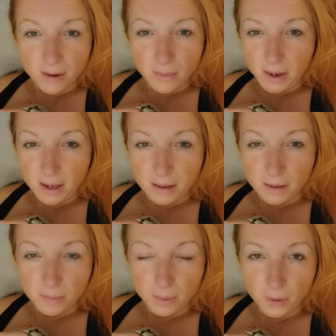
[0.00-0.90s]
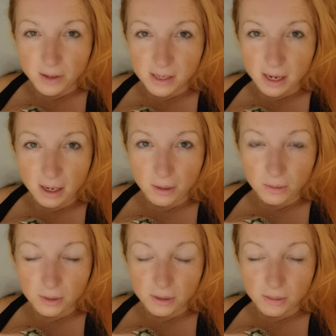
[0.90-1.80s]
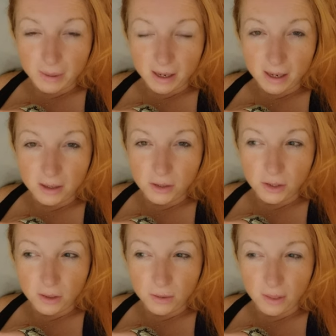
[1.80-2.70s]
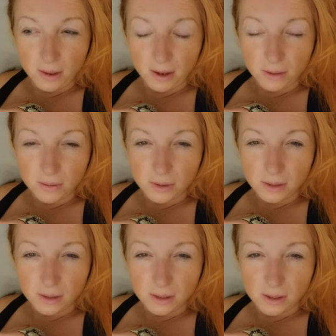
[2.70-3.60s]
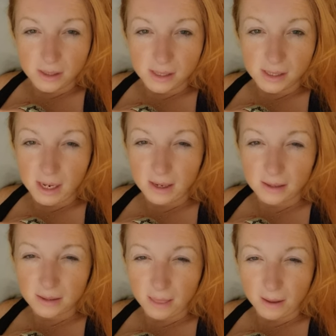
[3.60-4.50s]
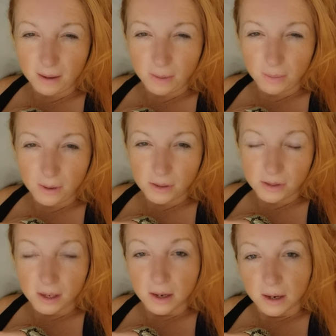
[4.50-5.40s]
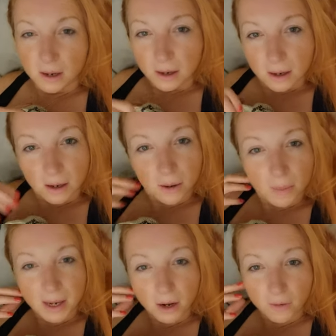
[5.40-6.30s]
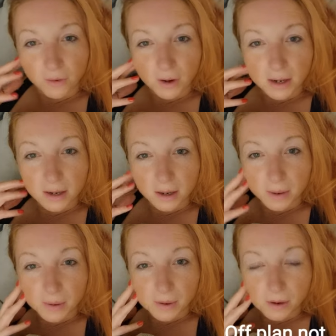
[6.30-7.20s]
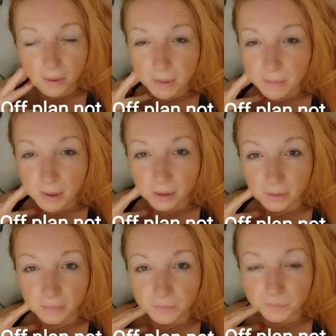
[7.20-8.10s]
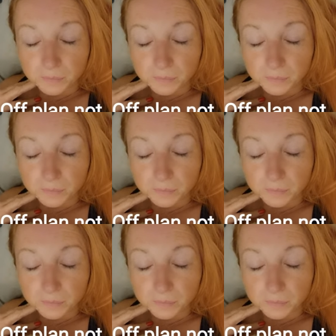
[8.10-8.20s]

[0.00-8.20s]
Very weird. Bought this house back in 2006, I think it was. Completely off grid, not been built.